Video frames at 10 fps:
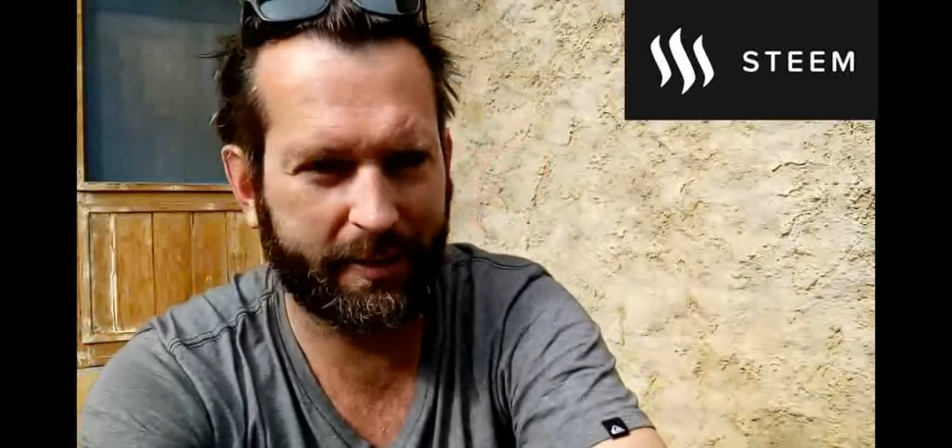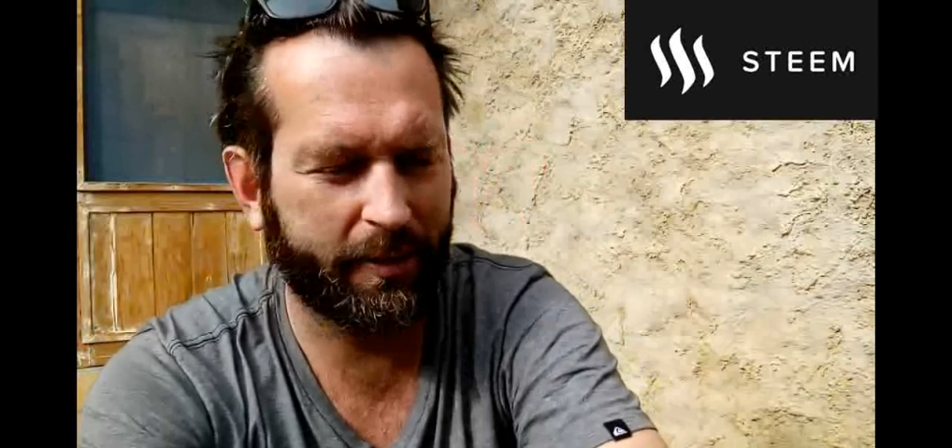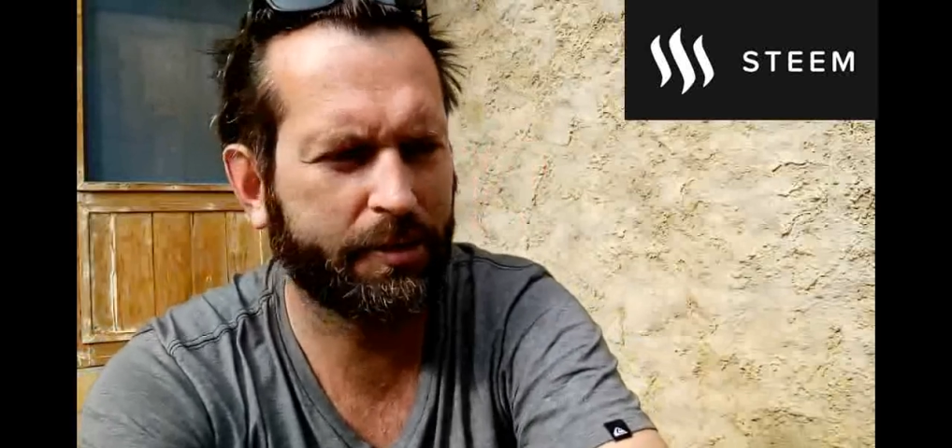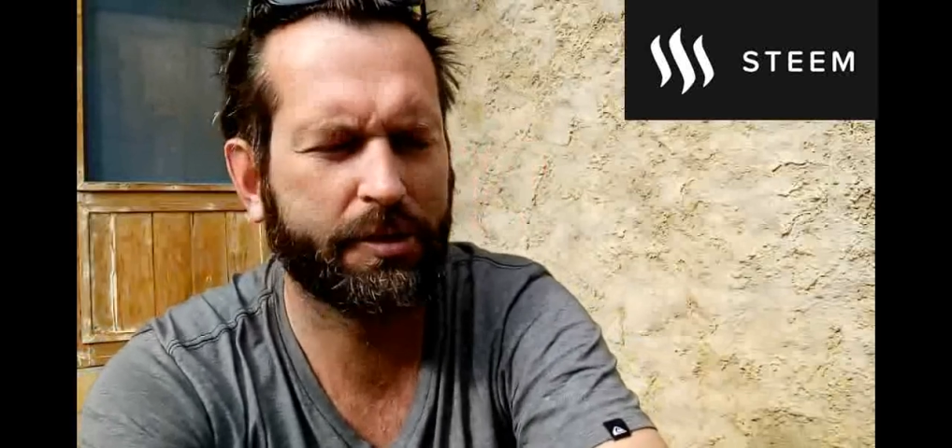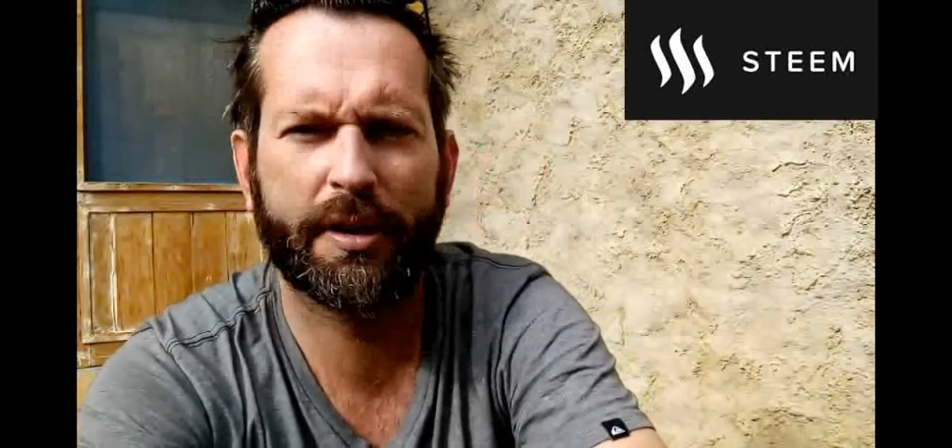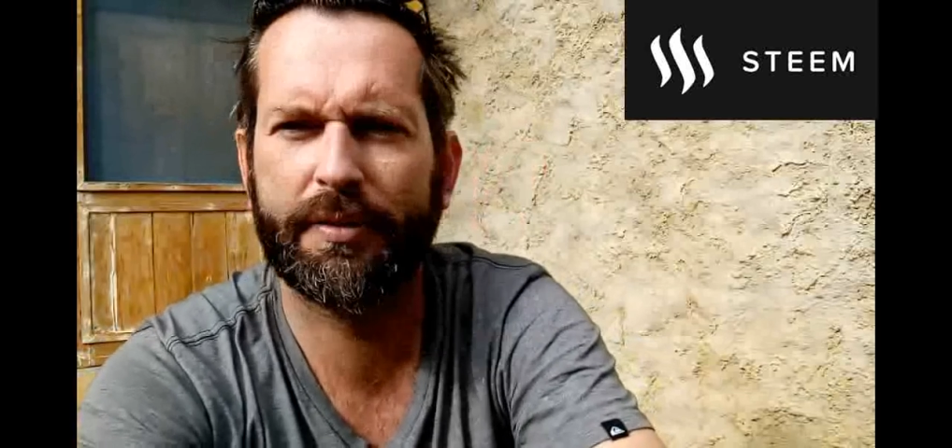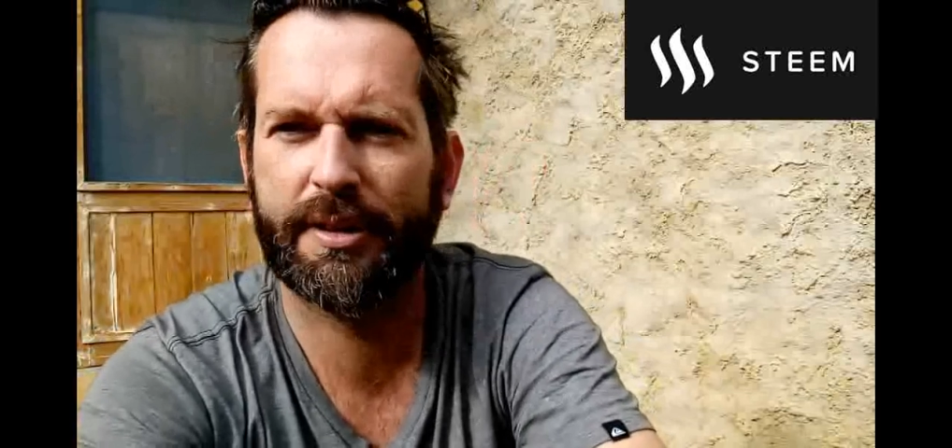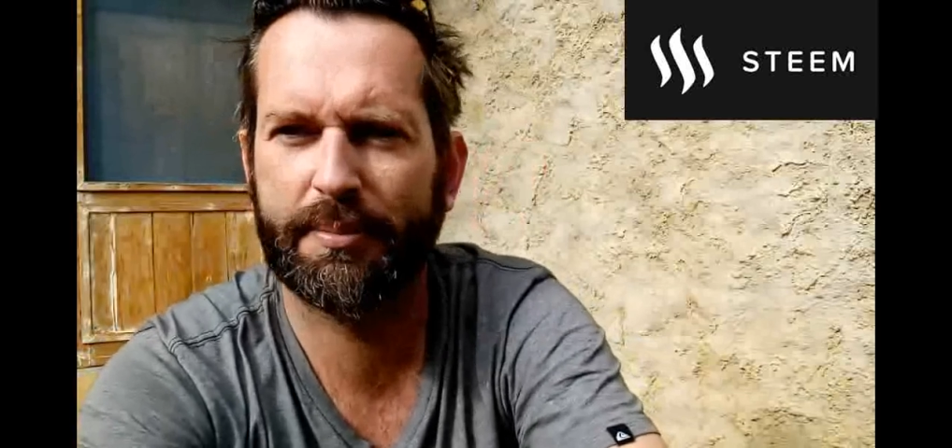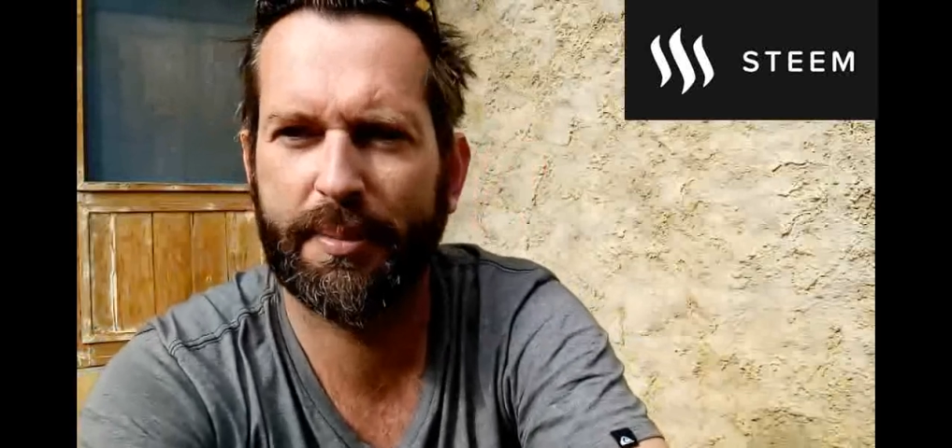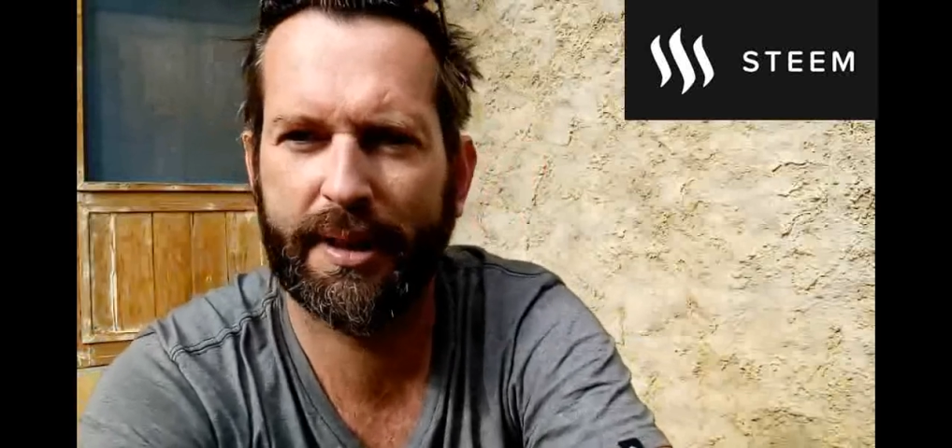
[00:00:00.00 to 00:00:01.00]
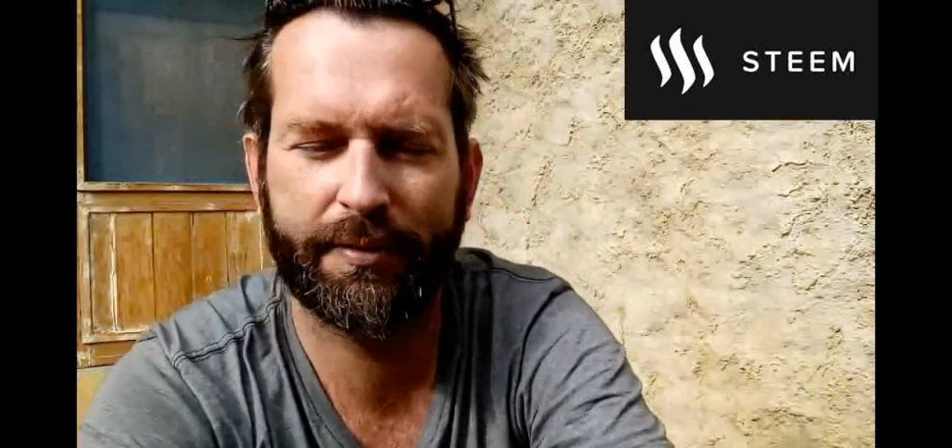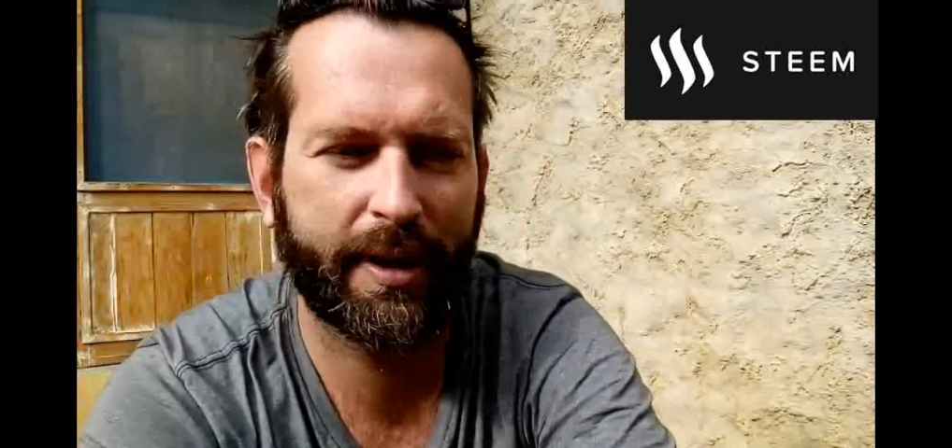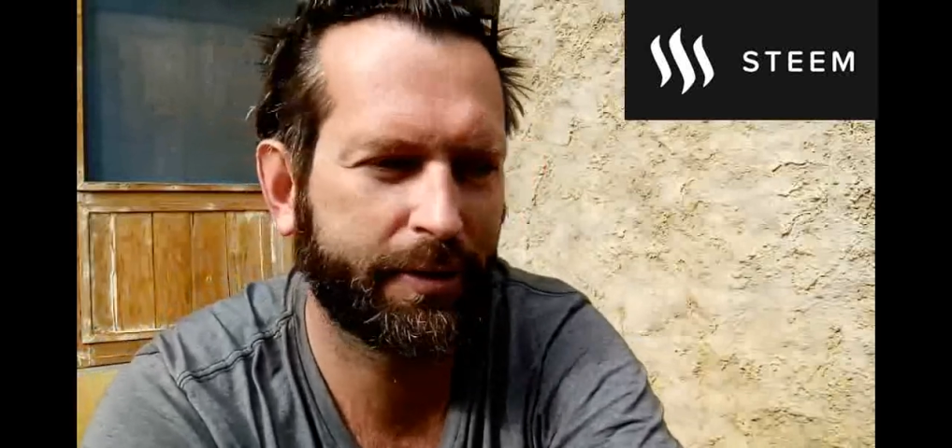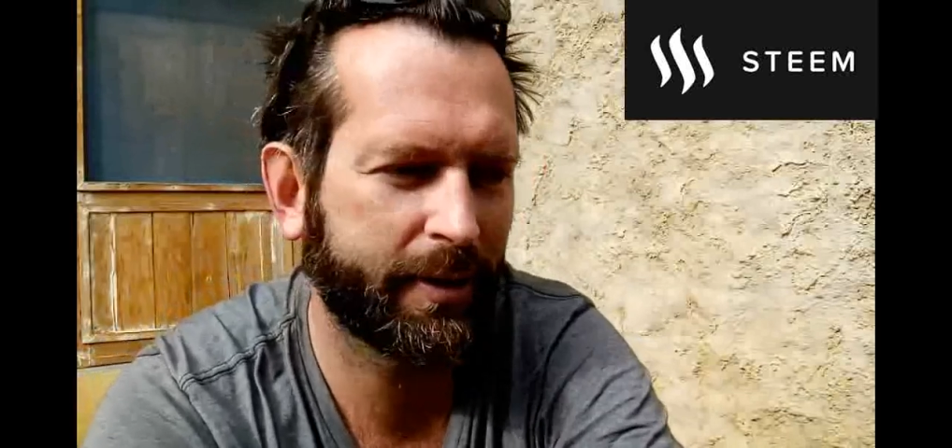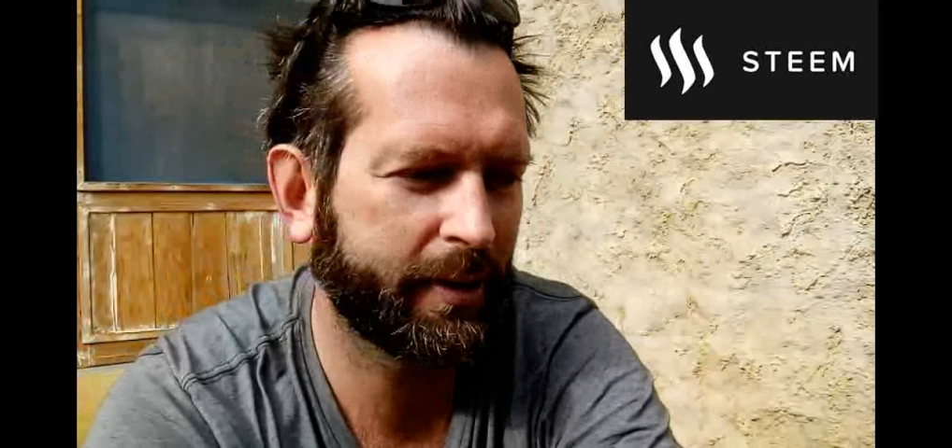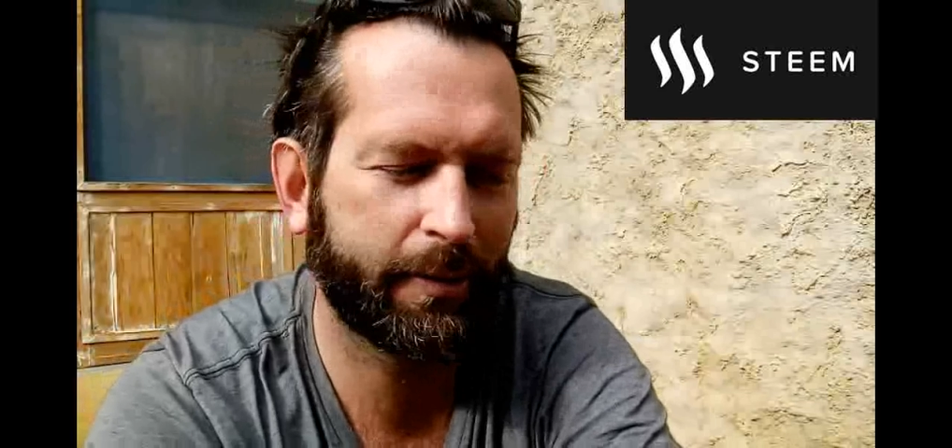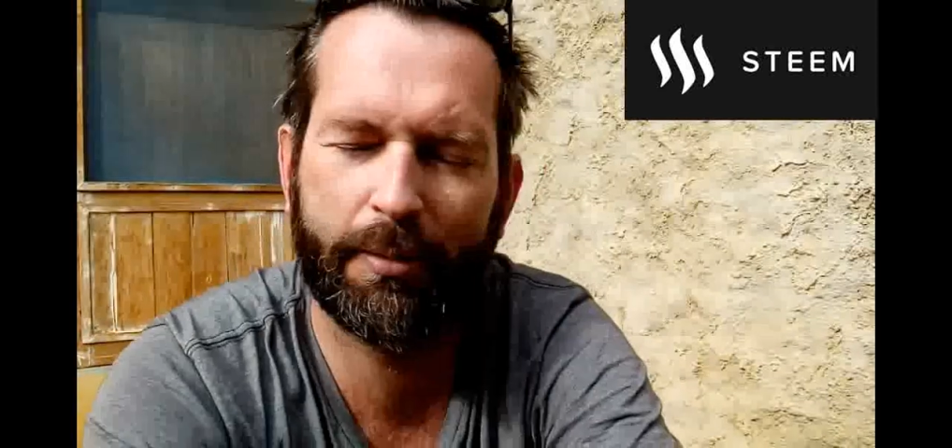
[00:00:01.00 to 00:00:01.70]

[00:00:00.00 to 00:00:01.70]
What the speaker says: or services manufacturing,